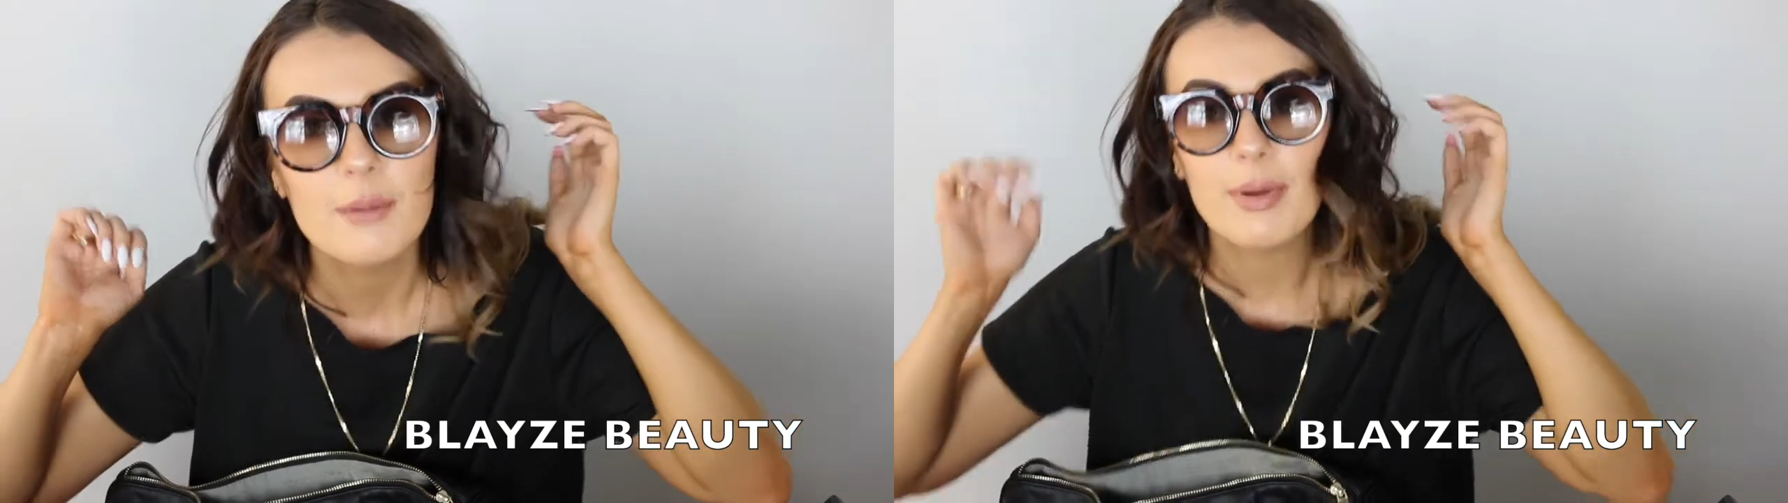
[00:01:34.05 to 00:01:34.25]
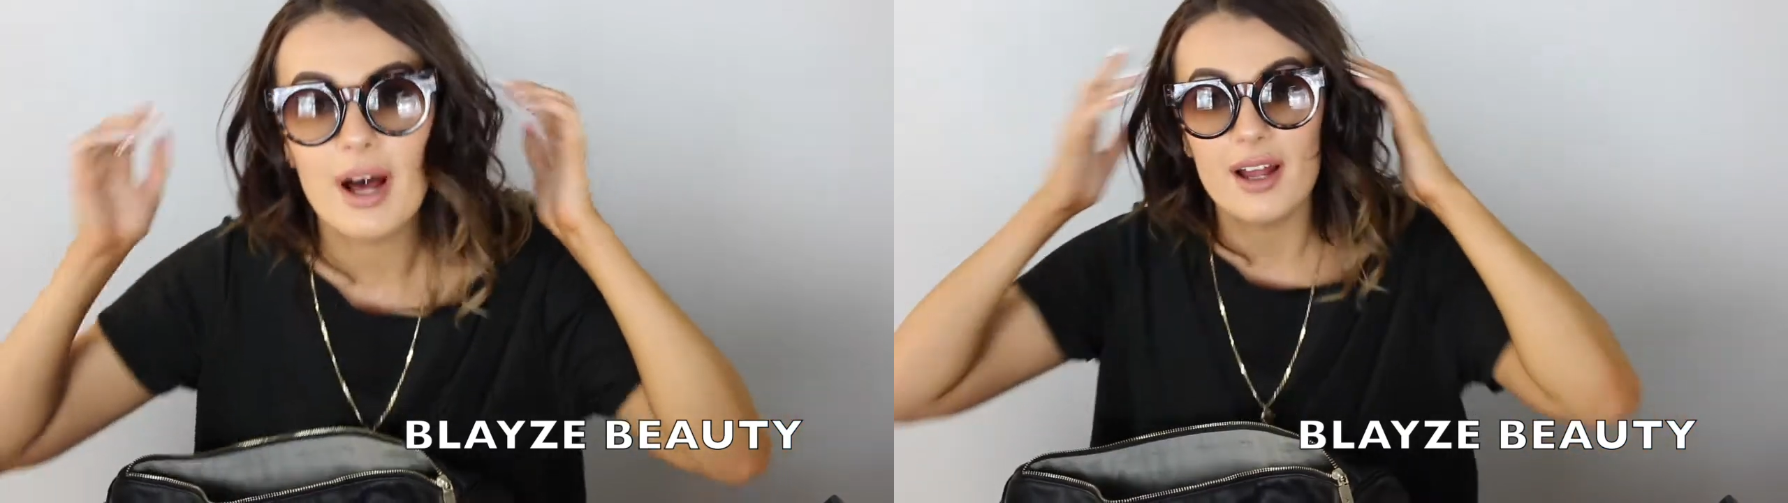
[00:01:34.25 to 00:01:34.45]

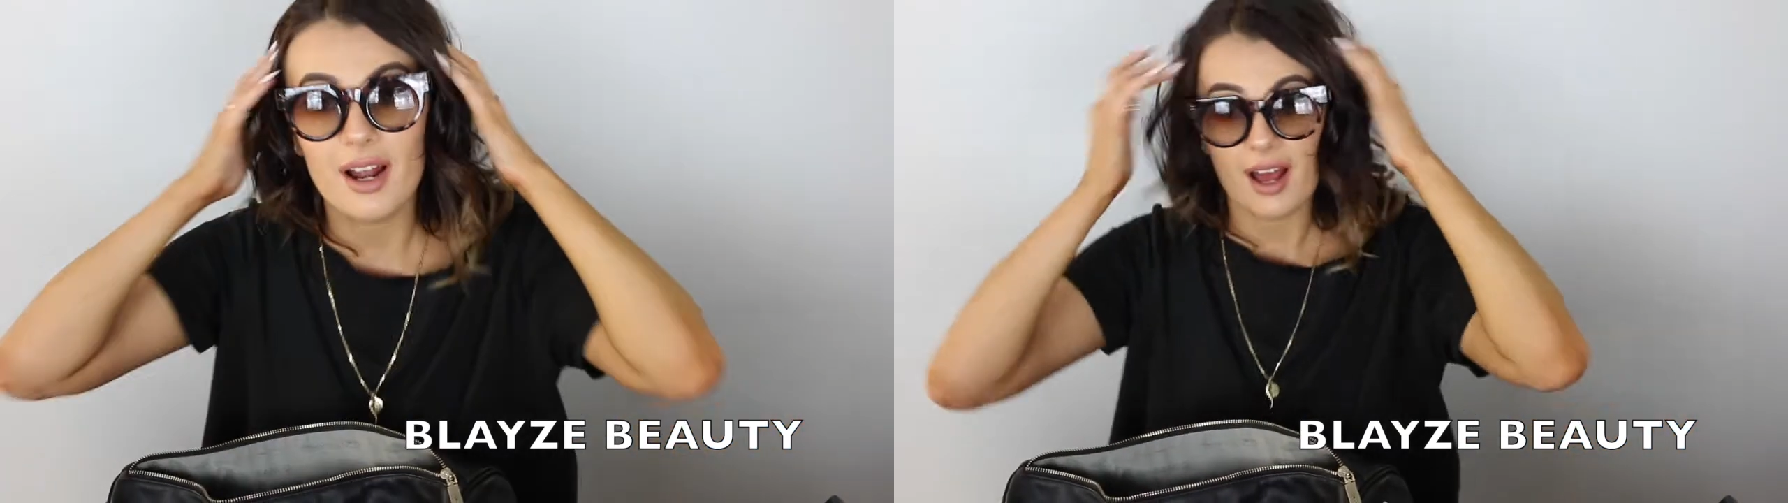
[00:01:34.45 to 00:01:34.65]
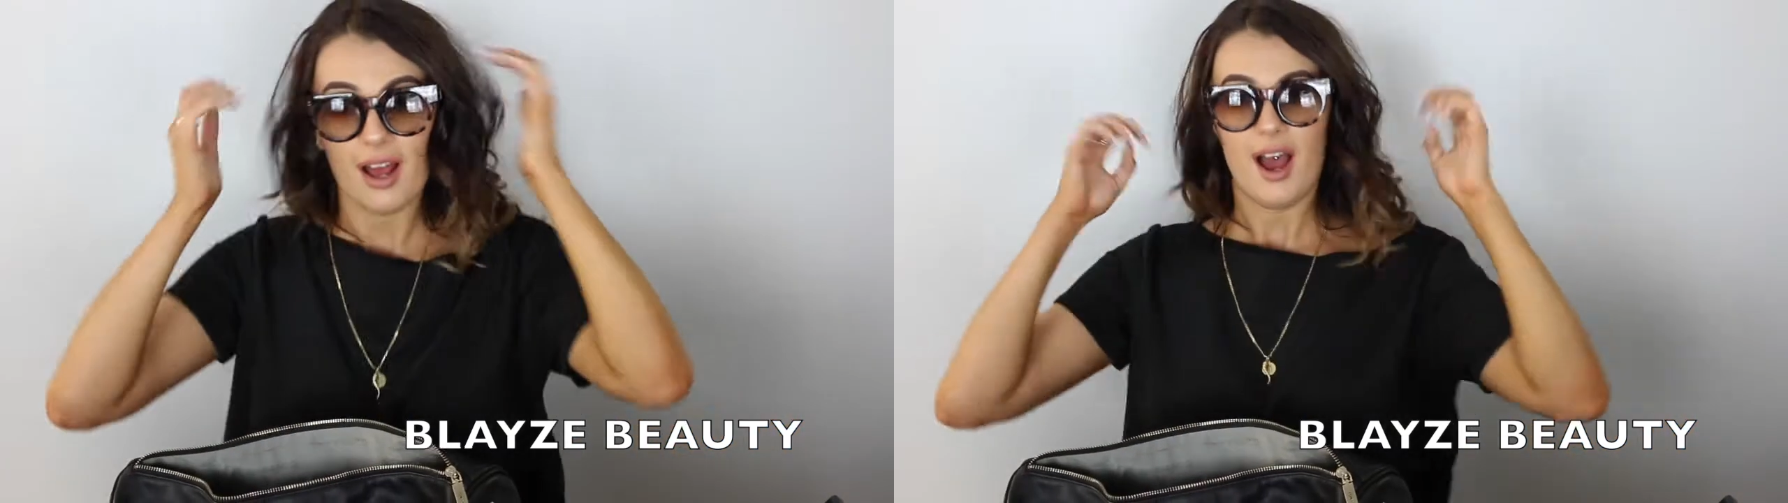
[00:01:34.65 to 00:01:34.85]
but
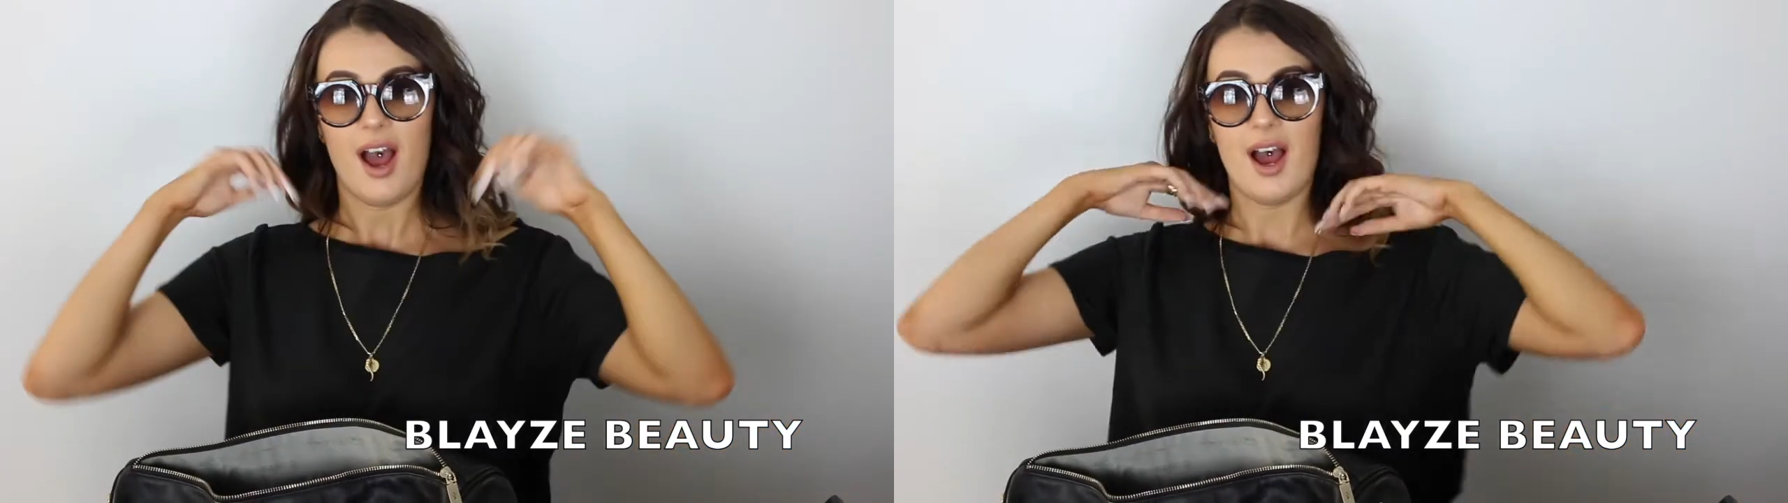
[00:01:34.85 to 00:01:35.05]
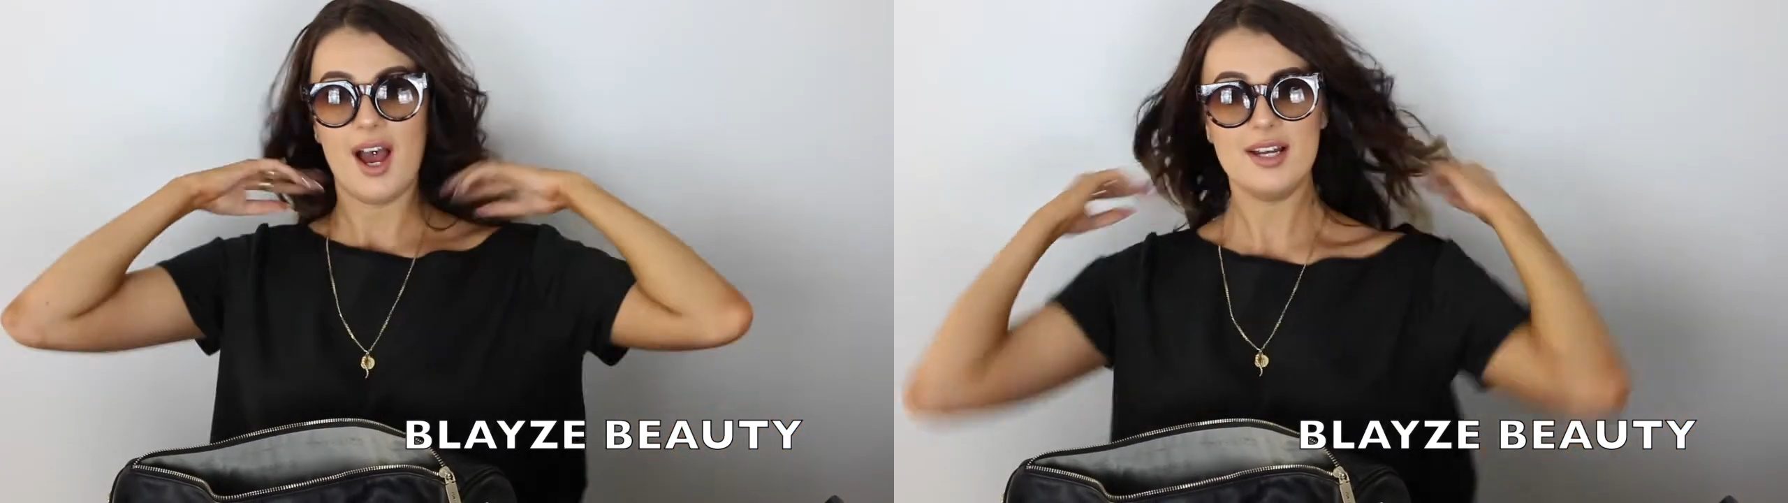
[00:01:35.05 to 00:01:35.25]

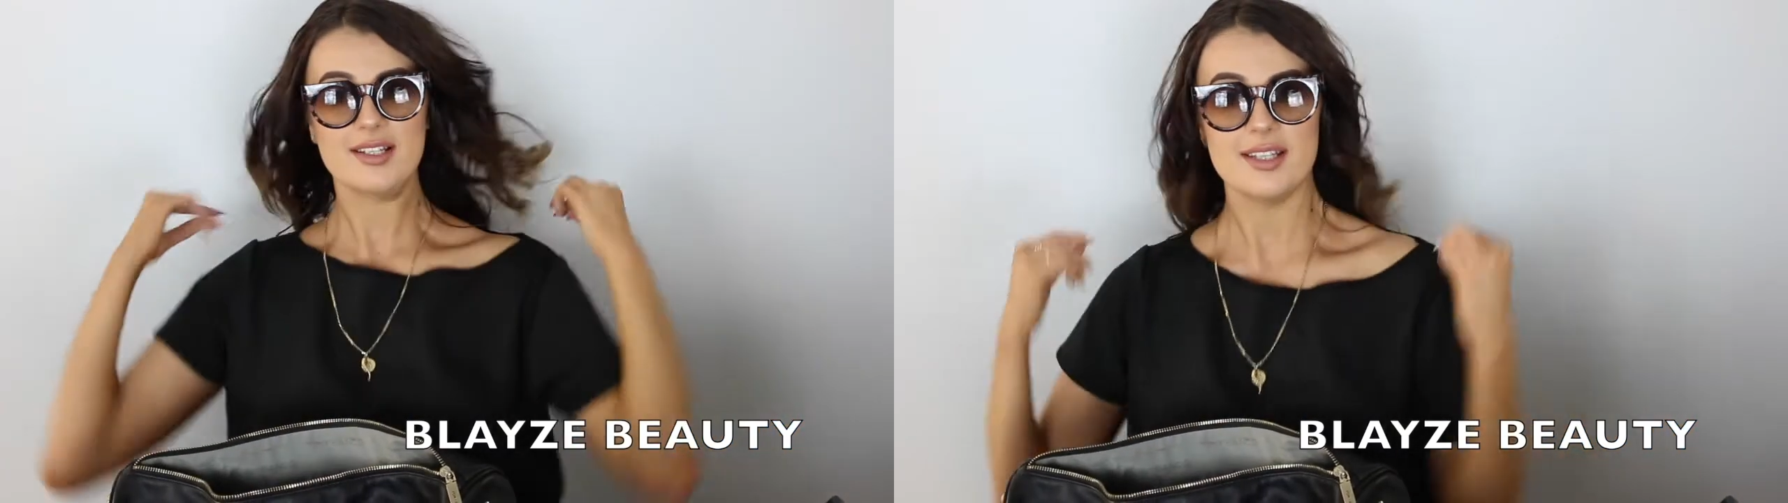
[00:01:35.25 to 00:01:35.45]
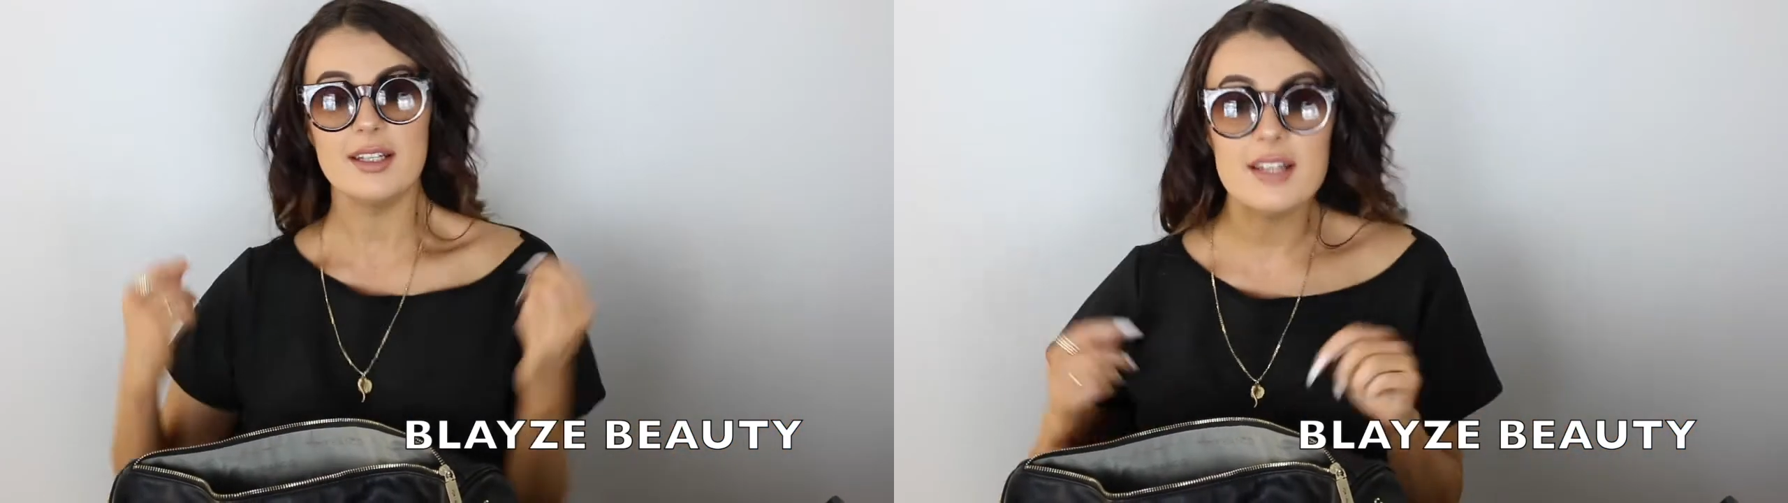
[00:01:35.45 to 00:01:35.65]
I
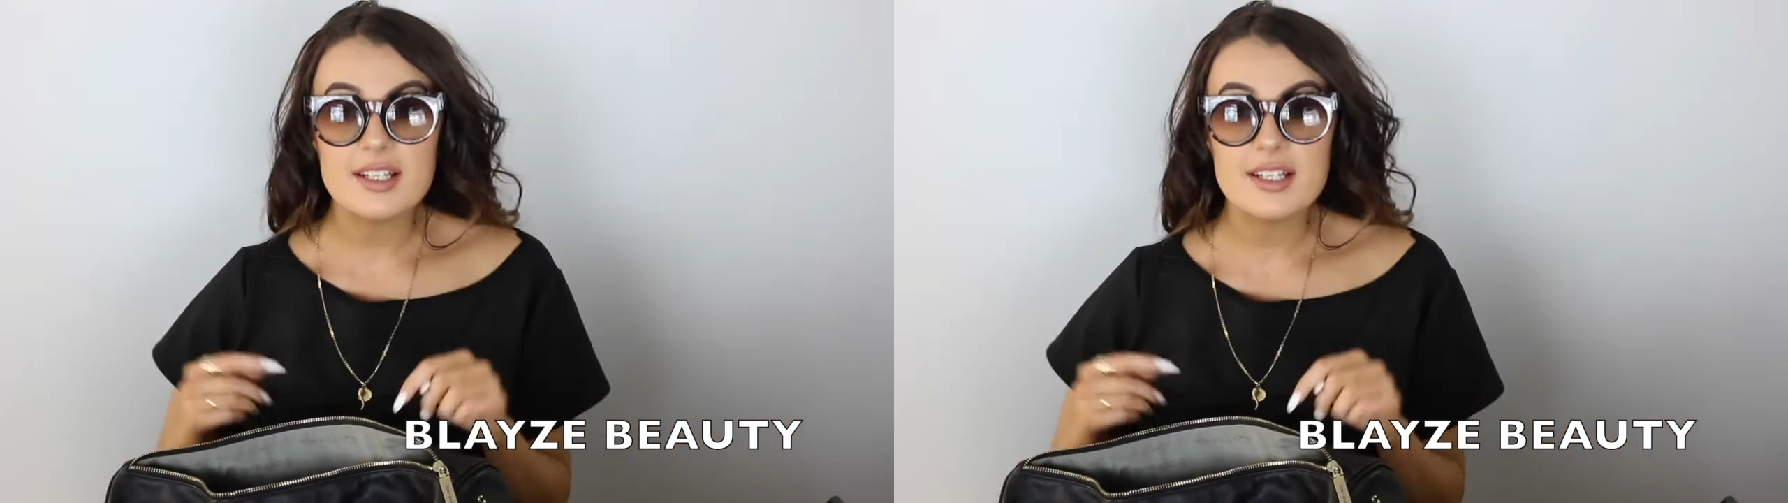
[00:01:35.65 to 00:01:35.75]
just think